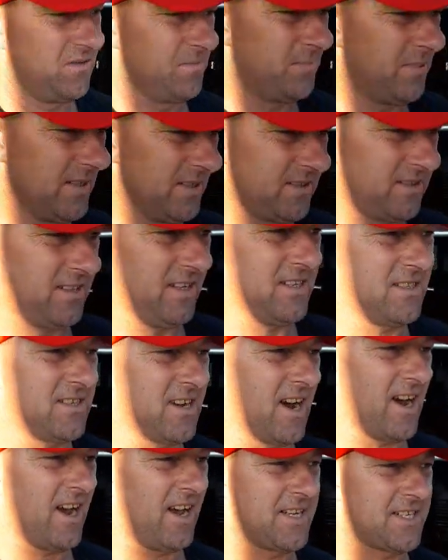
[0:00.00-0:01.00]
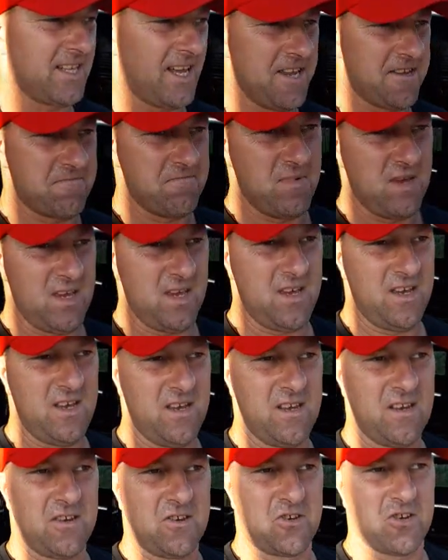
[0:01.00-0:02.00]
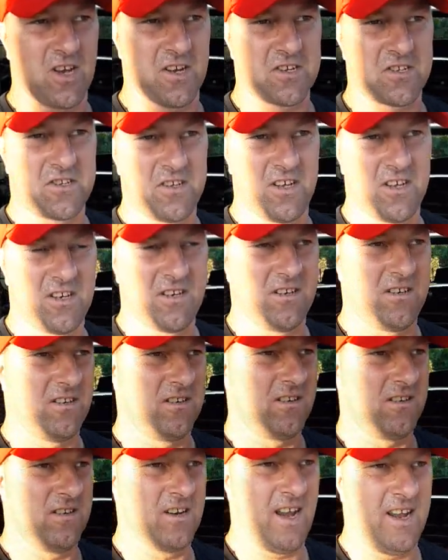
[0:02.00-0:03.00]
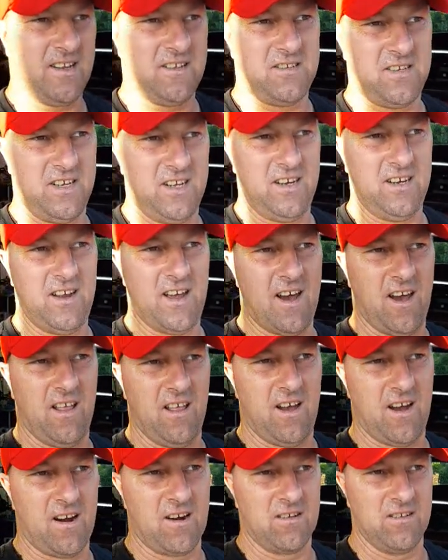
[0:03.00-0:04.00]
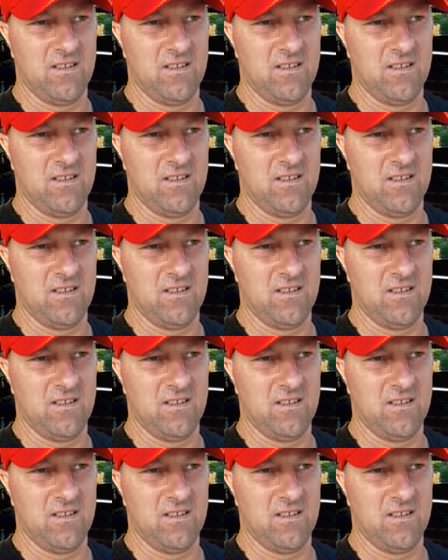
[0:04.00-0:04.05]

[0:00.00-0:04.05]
But these guys like me, Justin 19, our